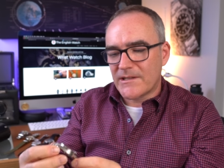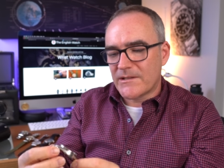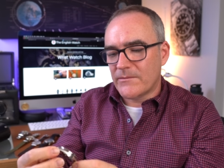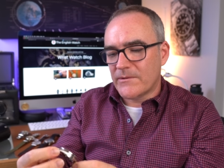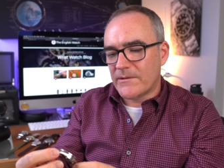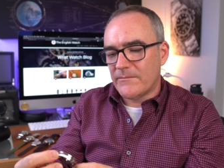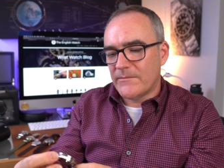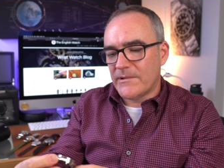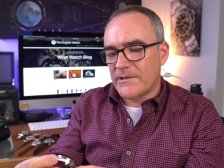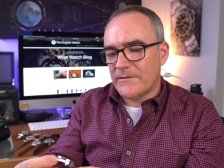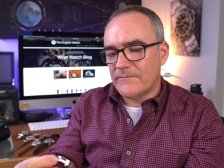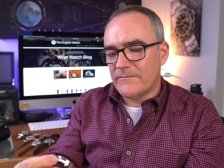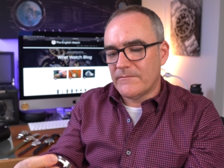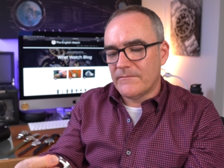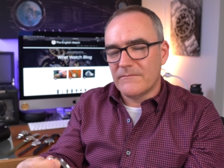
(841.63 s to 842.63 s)
this one in?
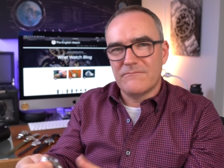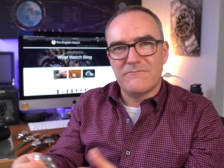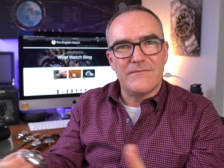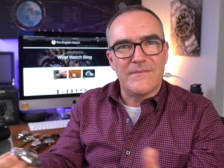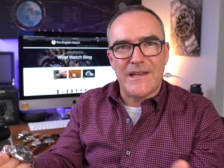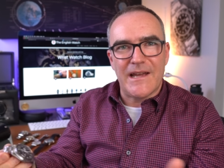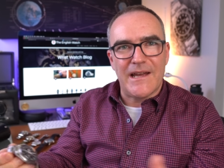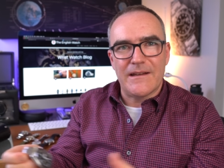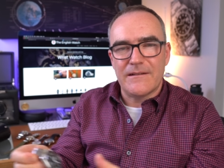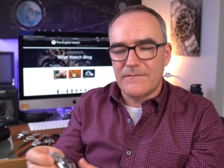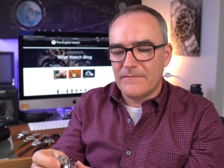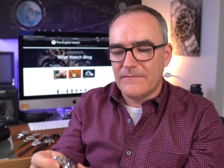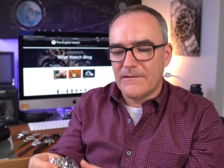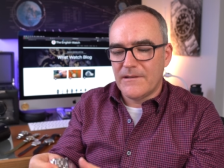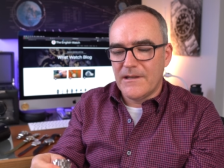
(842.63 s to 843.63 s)
But nah,
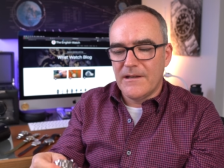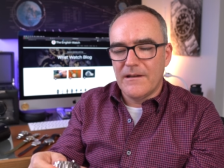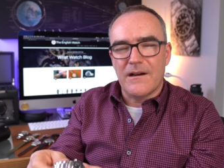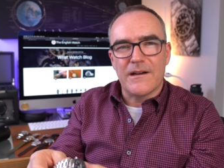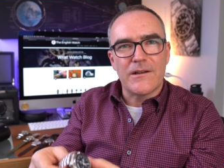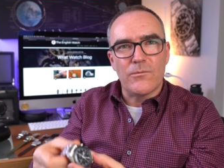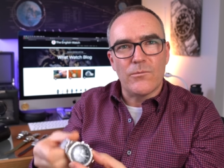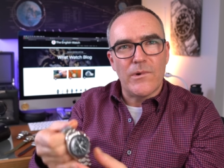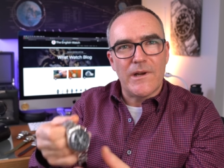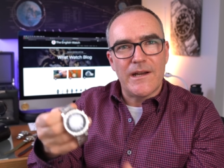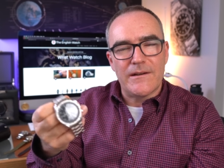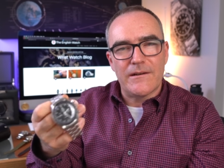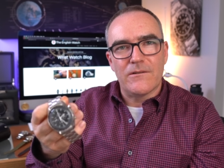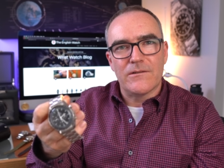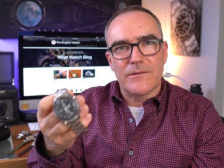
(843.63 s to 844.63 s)
I don't
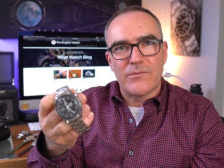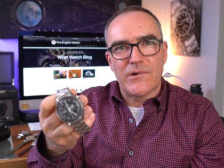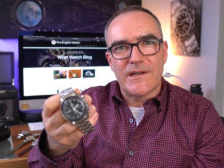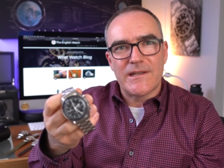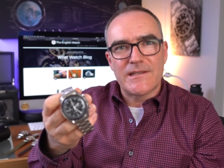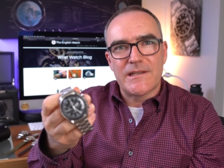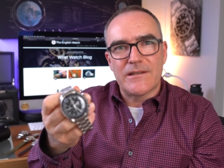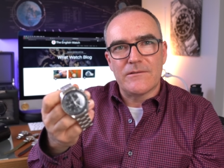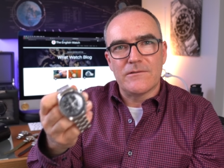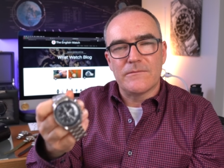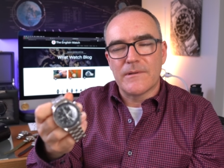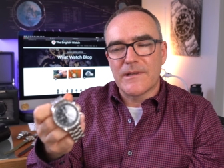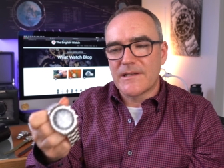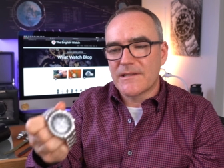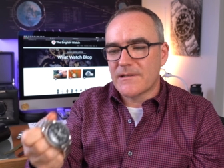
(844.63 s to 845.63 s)
wear it on the bracelet
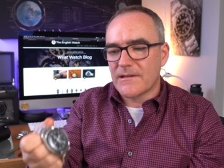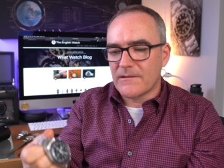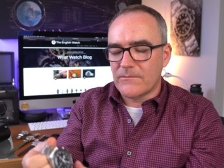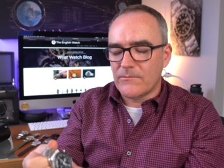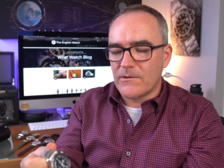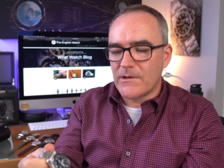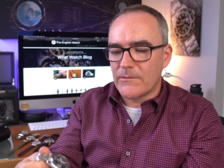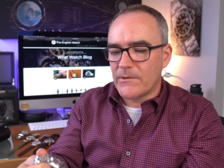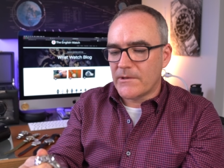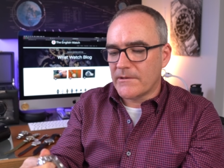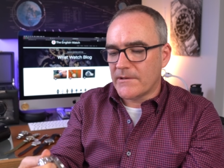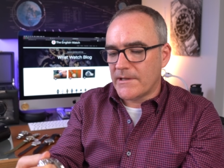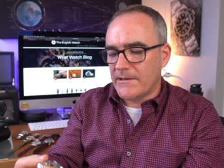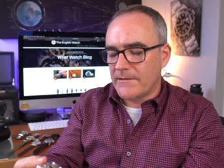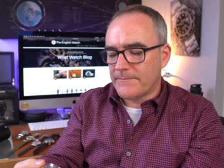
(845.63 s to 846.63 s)
normally, so why would
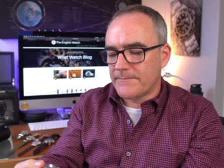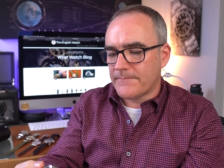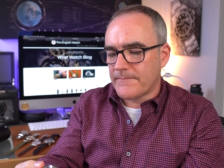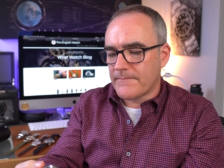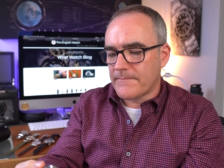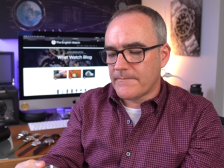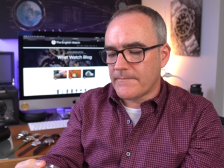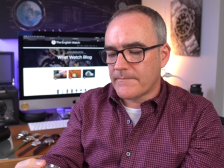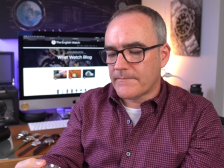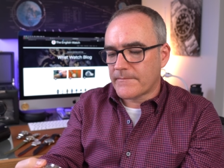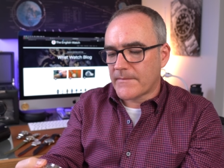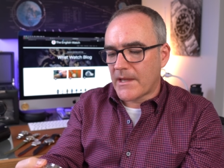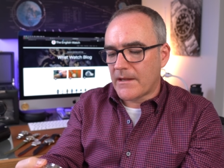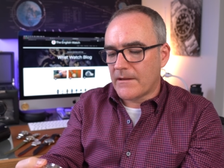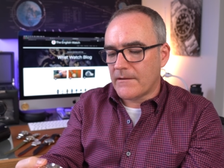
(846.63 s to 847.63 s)
I?
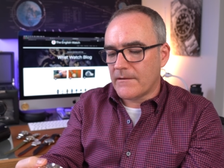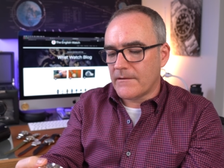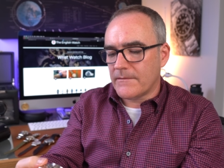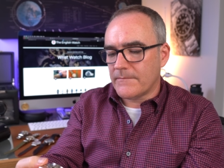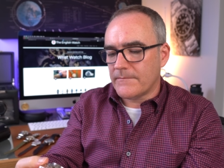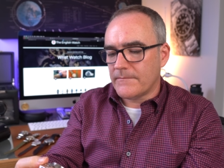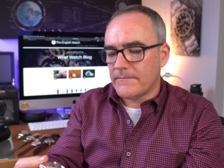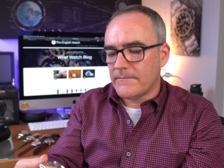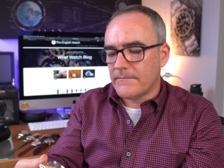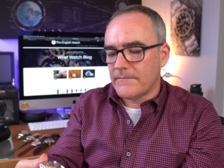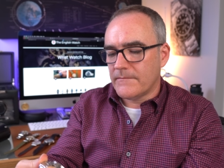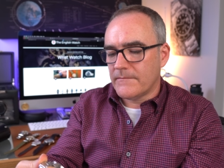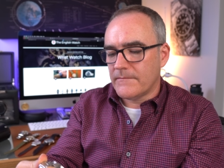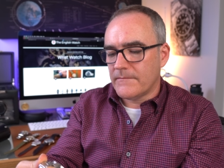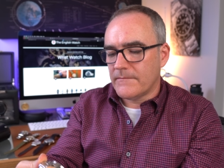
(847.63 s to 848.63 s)
Um,
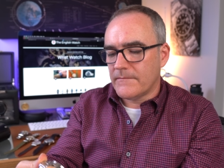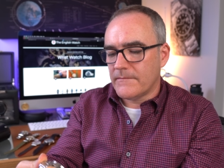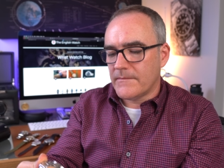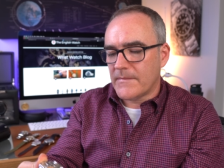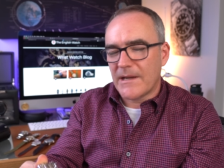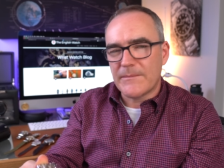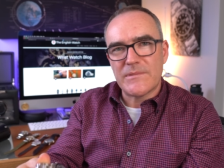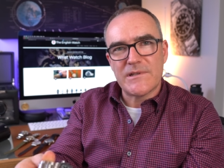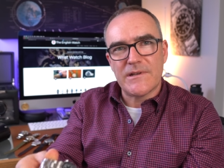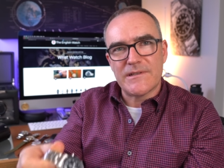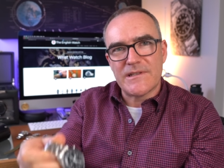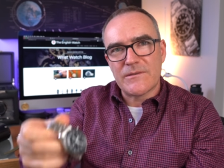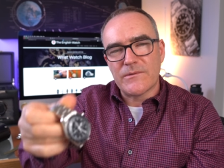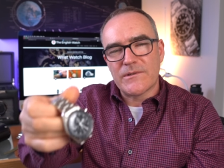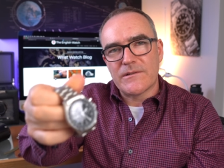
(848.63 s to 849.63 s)
and besides
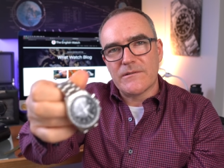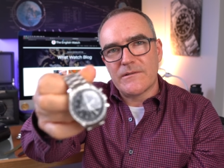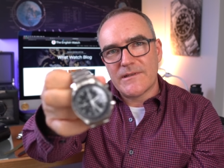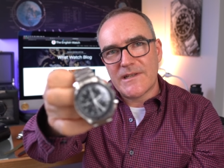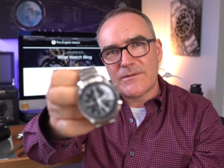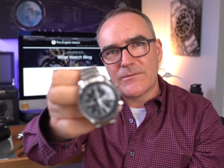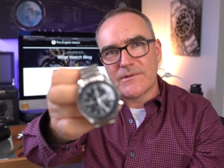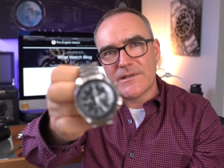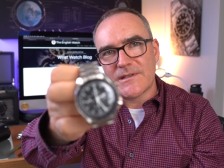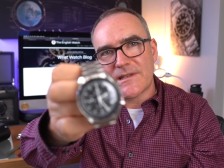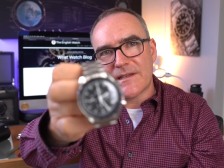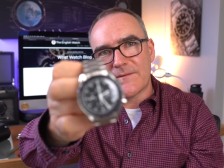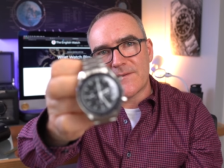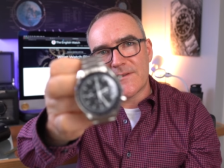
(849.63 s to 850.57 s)
this one's got, this one does have